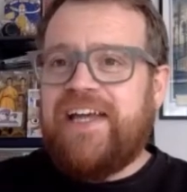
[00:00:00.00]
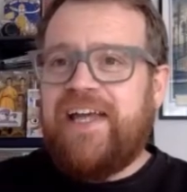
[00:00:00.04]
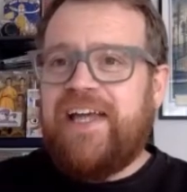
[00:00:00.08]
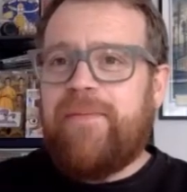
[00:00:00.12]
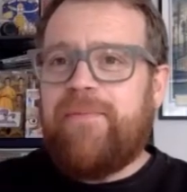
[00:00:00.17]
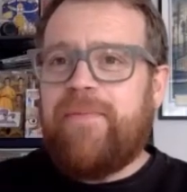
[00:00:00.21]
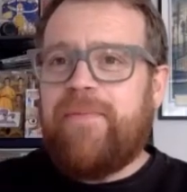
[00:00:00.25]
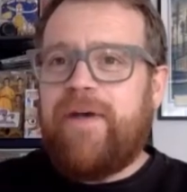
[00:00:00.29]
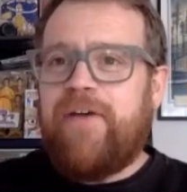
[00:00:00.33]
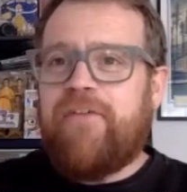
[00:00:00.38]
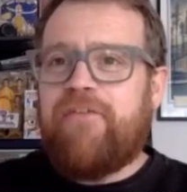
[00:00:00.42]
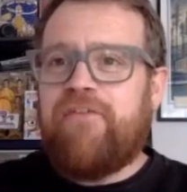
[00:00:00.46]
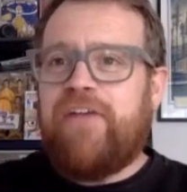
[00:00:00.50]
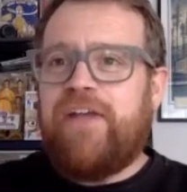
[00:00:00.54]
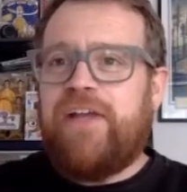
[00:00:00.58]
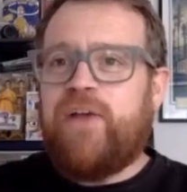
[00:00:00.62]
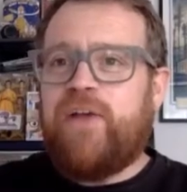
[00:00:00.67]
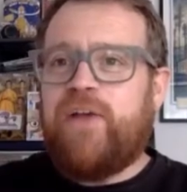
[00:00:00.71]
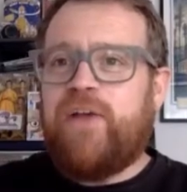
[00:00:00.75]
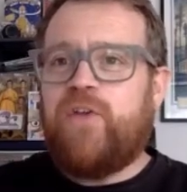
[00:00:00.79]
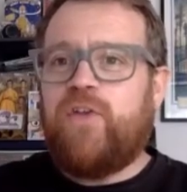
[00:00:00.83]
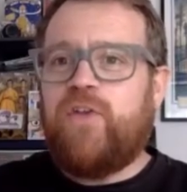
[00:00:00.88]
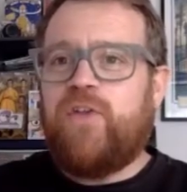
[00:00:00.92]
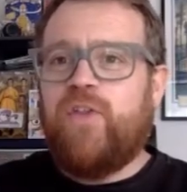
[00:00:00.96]
I
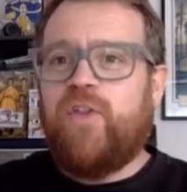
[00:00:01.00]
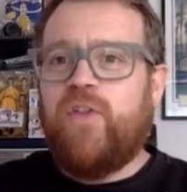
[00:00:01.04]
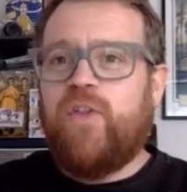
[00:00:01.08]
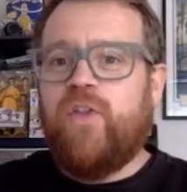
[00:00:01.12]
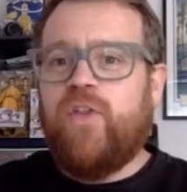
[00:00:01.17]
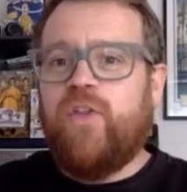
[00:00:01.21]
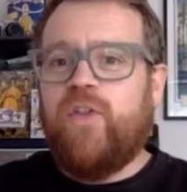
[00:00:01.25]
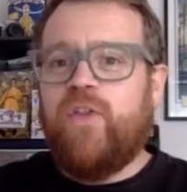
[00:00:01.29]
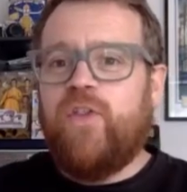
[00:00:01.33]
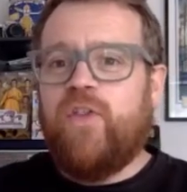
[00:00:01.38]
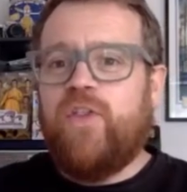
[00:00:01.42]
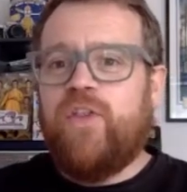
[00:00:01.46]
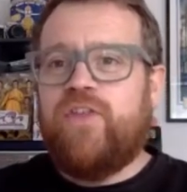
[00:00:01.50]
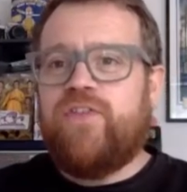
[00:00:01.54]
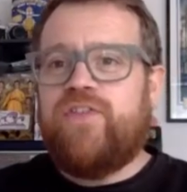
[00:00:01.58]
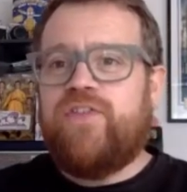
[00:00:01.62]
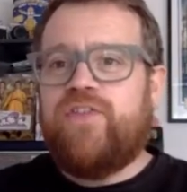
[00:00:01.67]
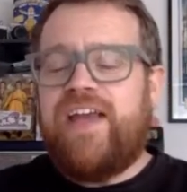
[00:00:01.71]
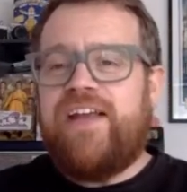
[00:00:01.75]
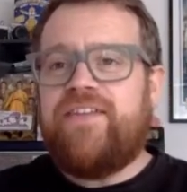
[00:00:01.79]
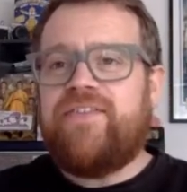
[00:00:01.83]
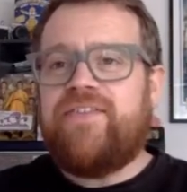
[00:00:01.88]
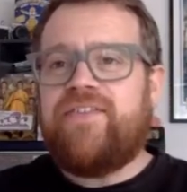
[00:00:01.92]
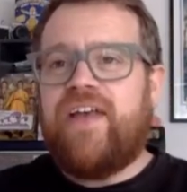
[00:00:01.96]
think the
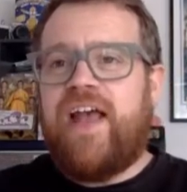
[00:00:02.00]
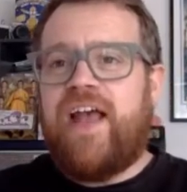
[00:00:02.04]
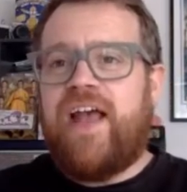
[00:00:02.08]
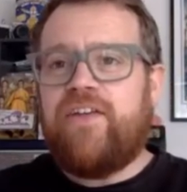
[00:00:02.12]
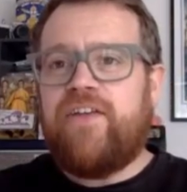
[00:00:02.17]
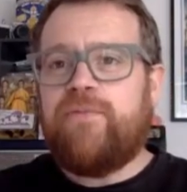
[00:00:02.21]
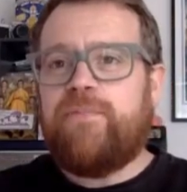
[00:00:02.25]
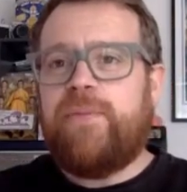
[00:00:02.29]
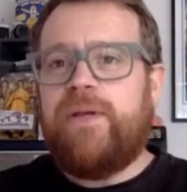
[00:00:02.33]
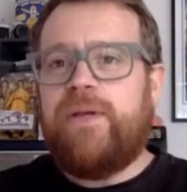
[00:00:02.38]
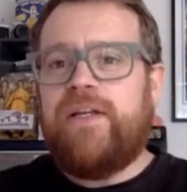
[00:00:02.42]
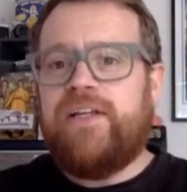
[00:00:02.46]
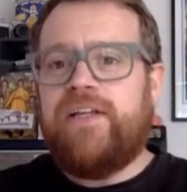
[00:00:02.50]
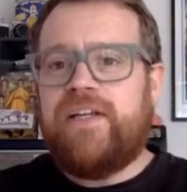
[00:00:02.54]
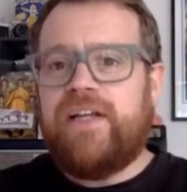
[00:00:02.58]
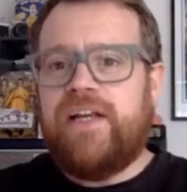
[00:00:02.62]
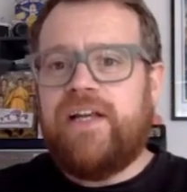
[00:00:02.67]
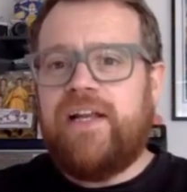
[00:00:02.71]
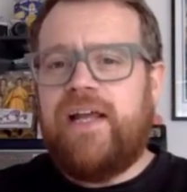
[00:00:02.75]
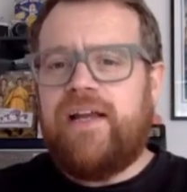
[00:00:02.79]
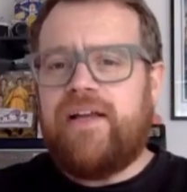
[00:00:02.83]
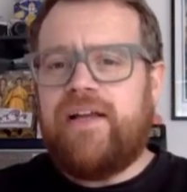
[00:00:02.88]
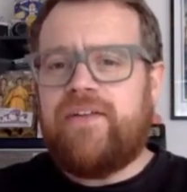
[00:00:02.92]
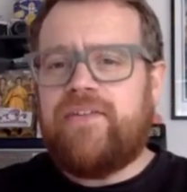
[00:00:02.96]
data has been
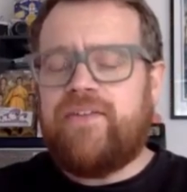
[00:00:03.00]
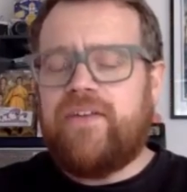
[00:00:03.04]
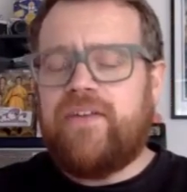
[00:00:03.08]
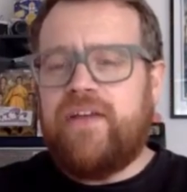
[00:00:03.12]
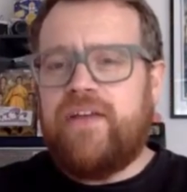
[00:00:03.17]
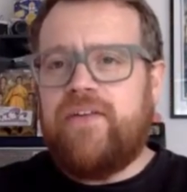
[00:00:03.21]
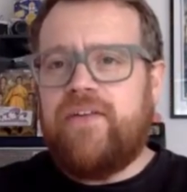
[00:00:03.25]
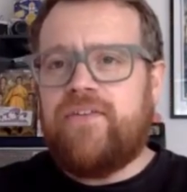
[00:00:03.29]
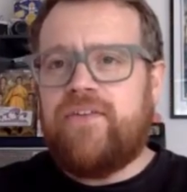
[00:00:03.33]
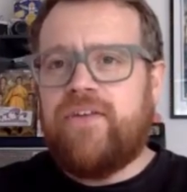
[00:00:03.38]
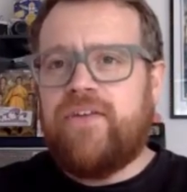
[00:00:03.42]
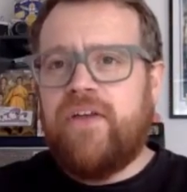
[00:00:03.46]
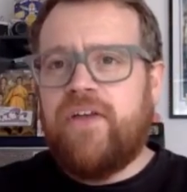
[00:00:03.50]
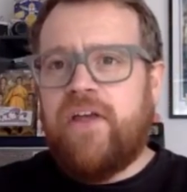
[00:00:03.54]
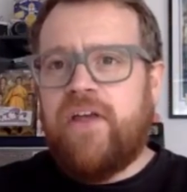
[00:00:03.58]
collected